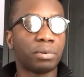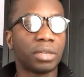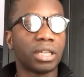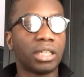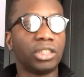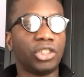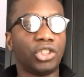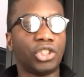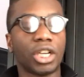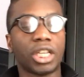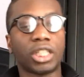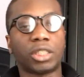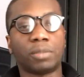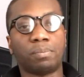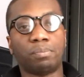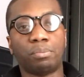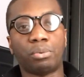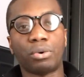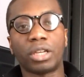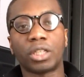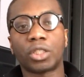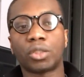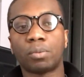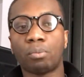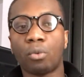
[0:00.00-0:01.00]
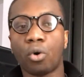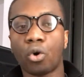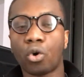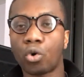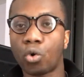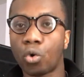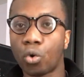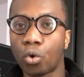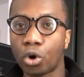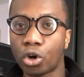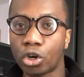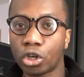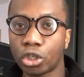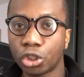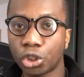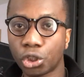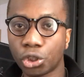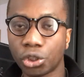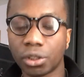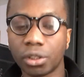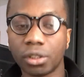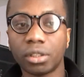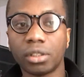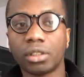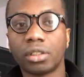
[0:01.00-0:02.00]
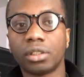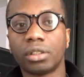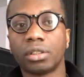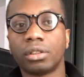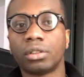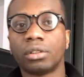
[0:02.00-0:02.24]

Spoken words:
it just brings more coercion,